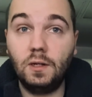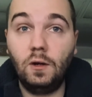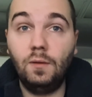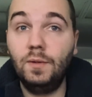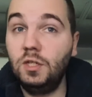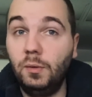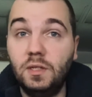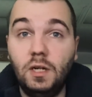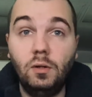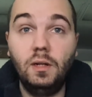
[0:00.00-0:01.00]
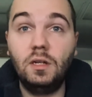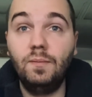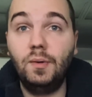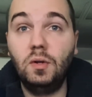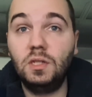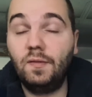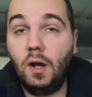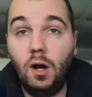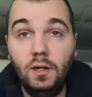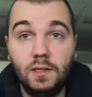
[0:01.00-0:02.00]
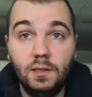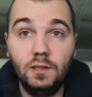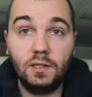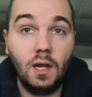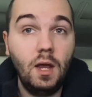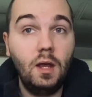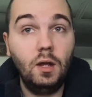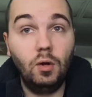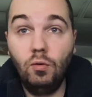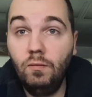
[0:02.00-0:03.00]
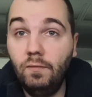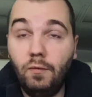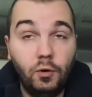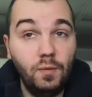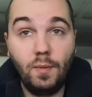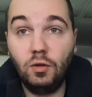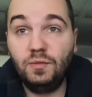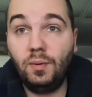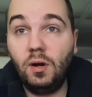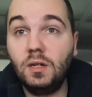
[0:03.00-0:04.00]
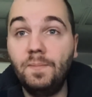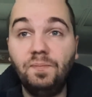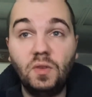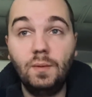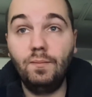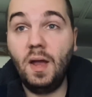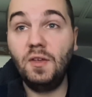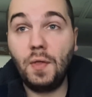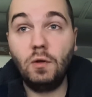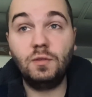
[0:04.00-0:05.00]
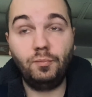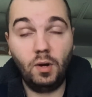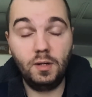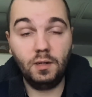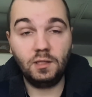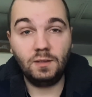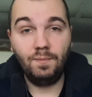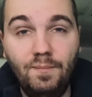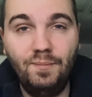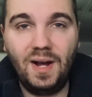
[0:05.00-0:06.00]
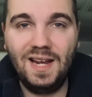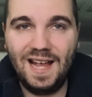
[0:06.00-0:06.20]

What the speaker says: are majoritarily composed of artisans who, for the most part, make those products by